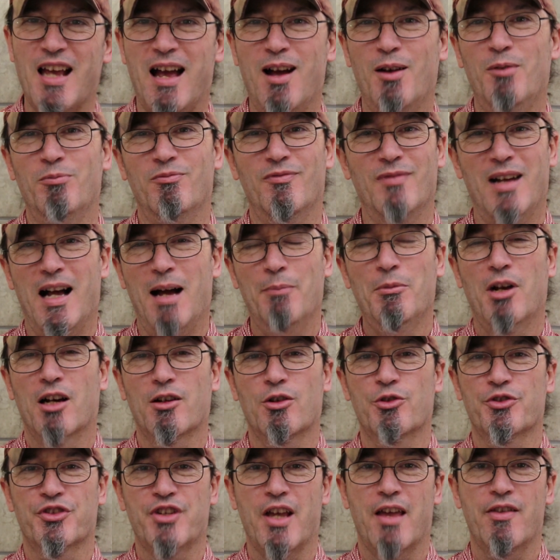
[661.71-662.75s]
I'm not
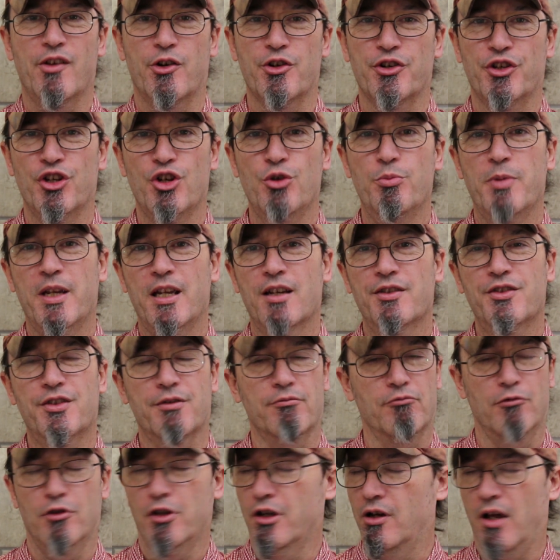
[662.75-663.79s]
going to say they're
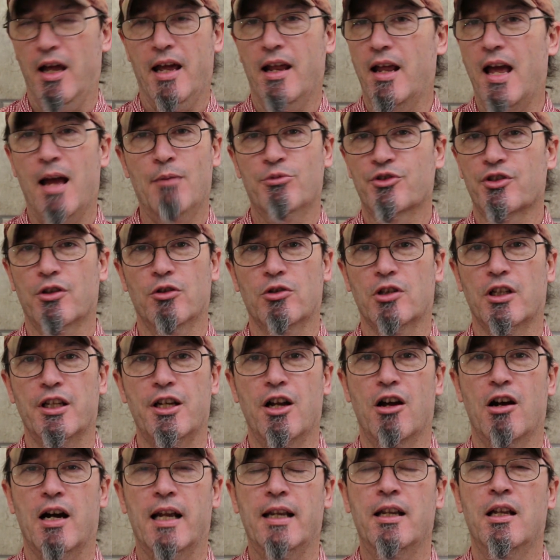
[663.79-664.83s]
dubious, no, absolutely
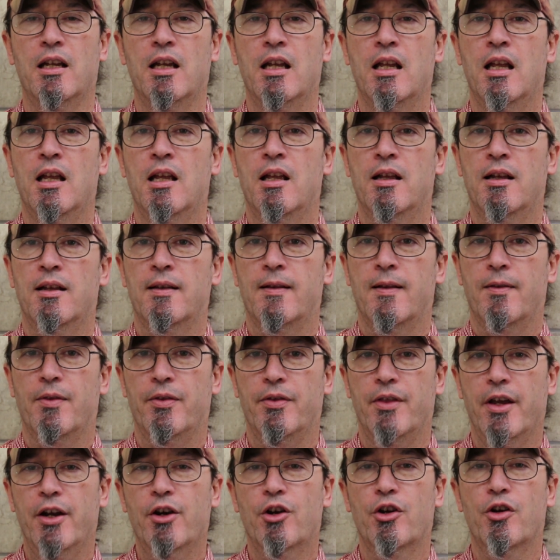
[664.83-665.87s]
not.
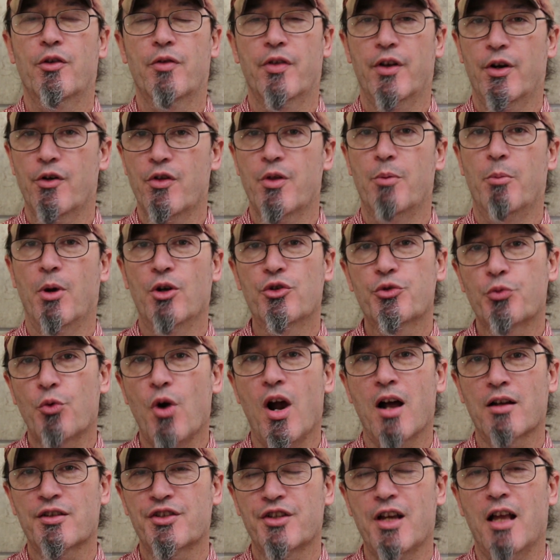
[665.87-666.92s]
They're the most
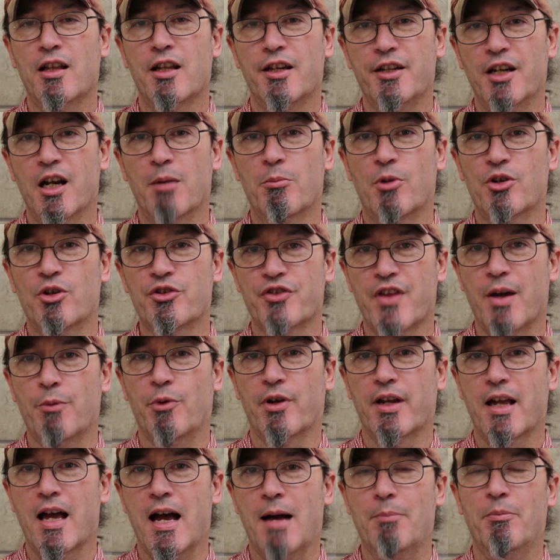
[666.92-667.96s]
rock solid numbers that
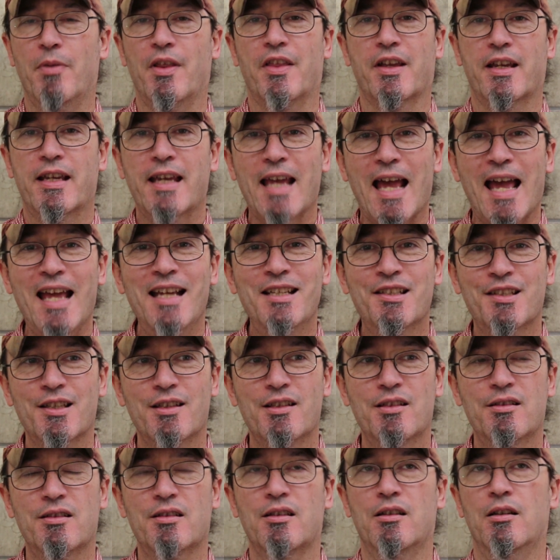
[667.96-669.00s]
we got. But the
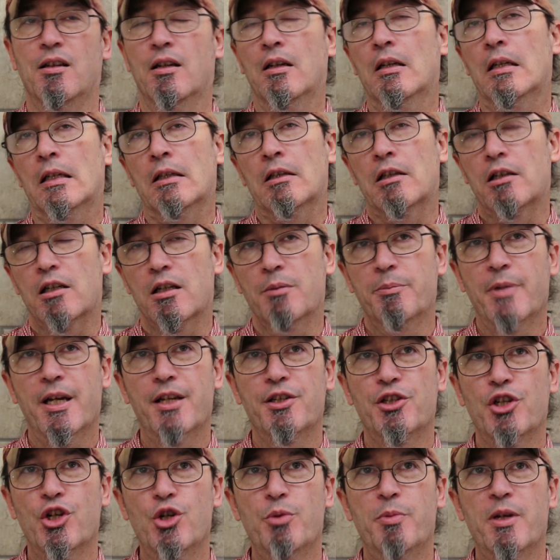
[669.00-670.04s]
cases are a
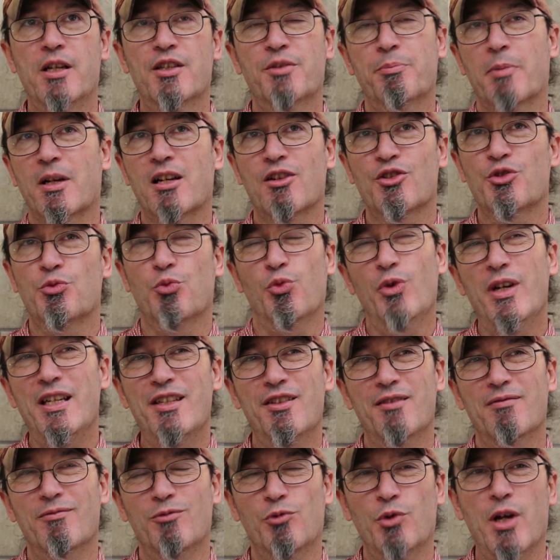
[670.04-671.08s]
bit dubious because we
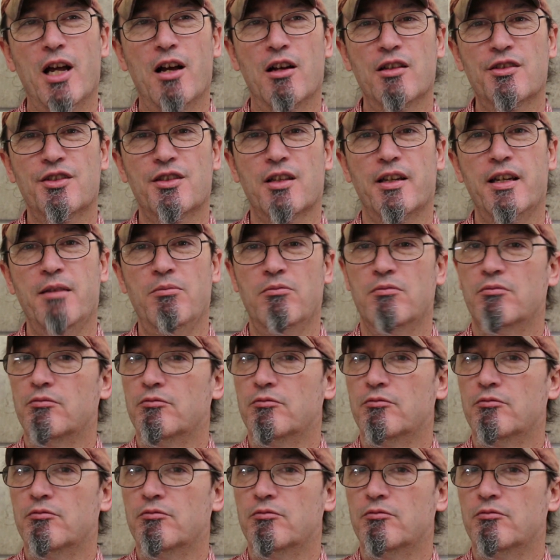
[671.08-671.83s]
honestly,